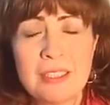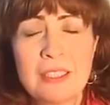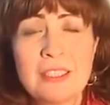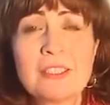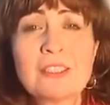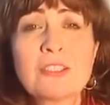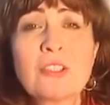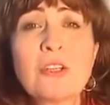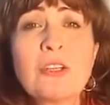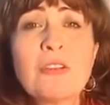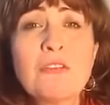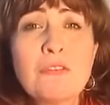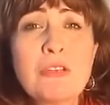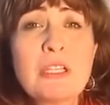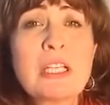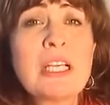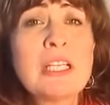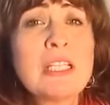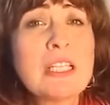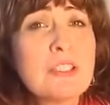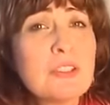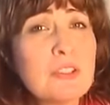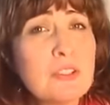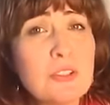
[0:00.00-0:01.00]
So if we're
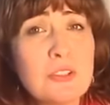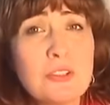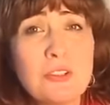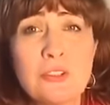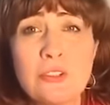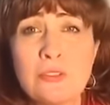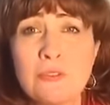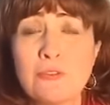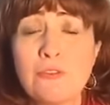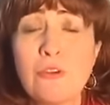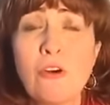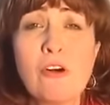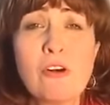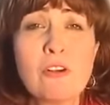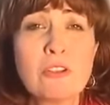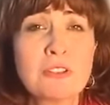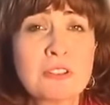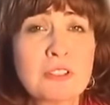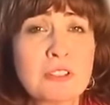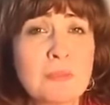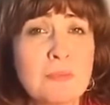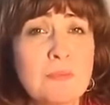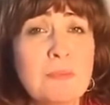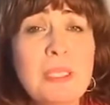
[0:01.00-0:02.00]
gonna do
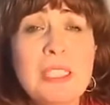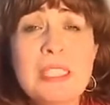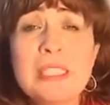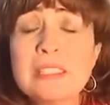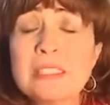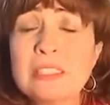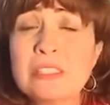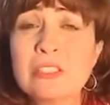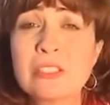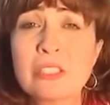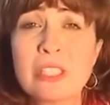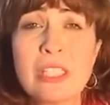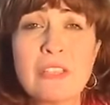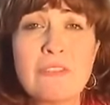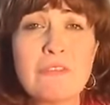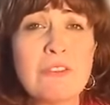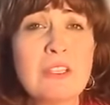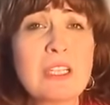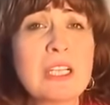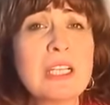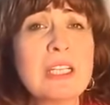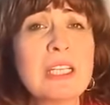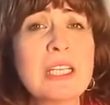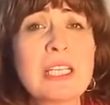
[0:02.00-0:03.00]
folks ministry, if
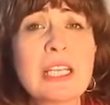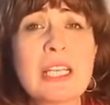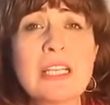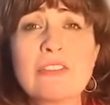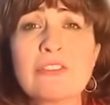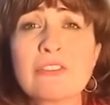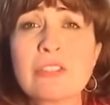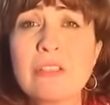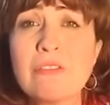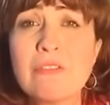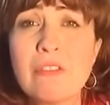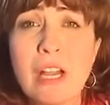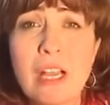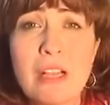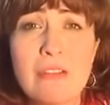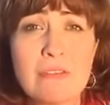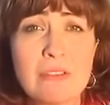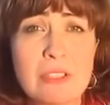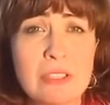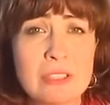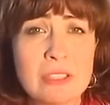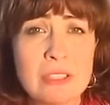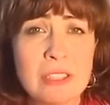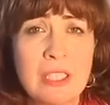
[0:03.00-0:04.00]
we're gonna get
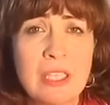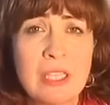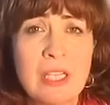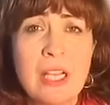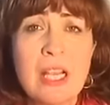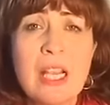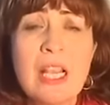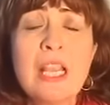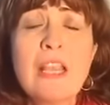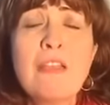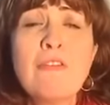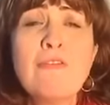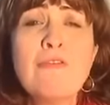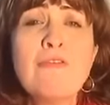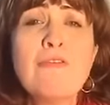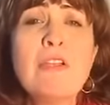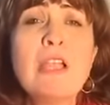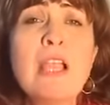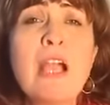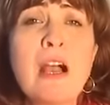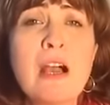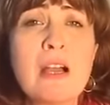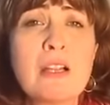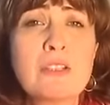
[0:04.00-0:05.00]
revival, if we
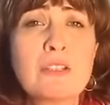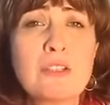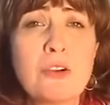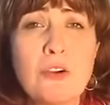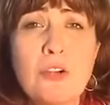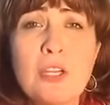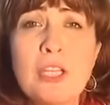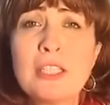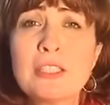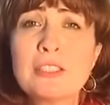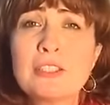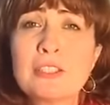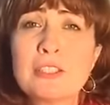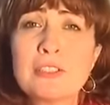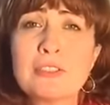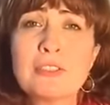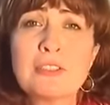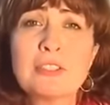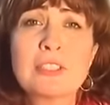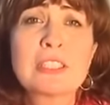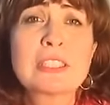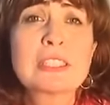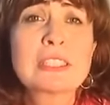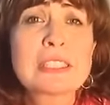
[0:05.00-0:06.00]
are going to
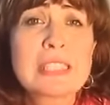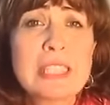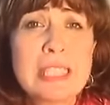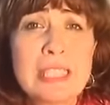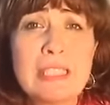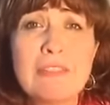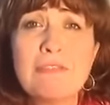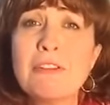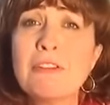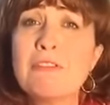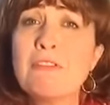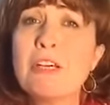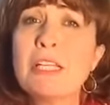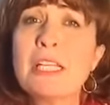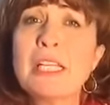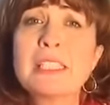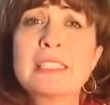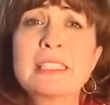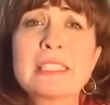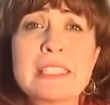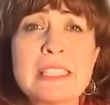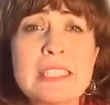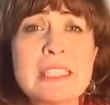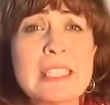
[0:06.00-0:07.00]
see, we wanna
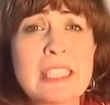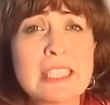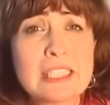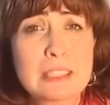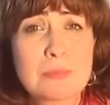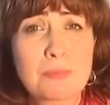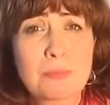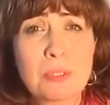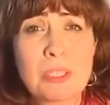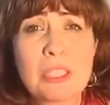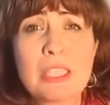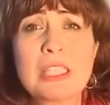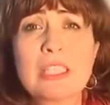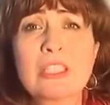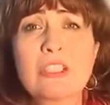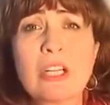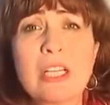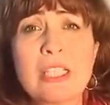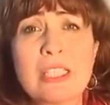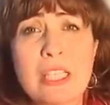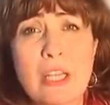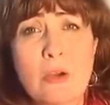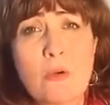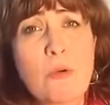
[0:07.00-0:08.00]
see desperately
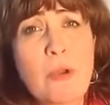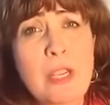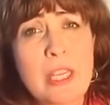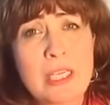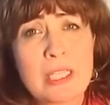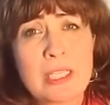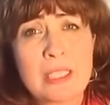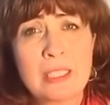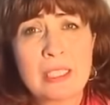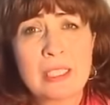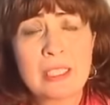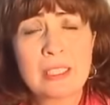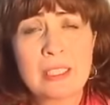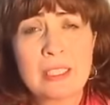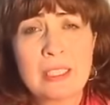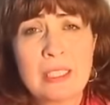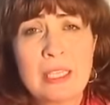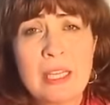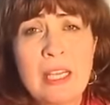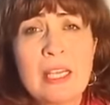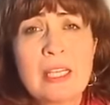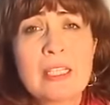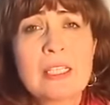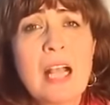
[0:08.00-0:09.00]
great awakening,
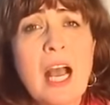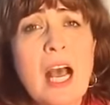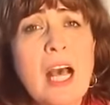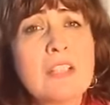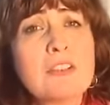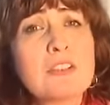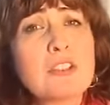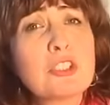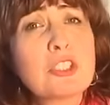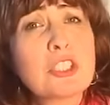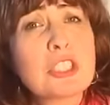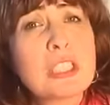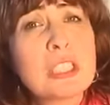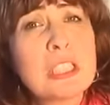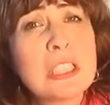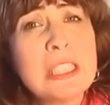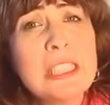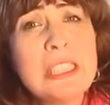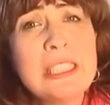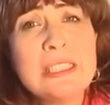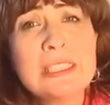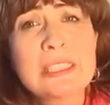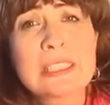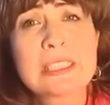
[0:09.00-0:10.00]
God to
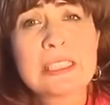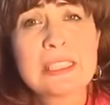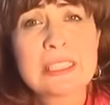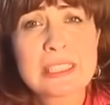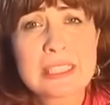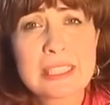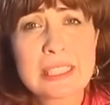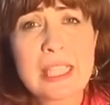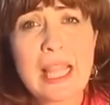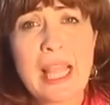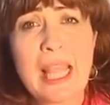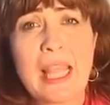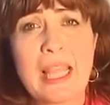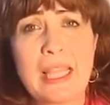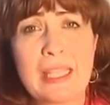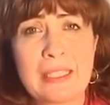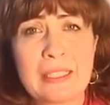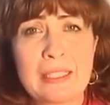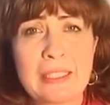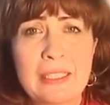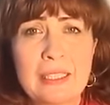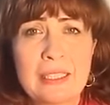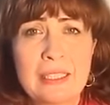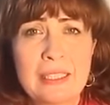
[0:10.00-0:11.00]
cleanse this land,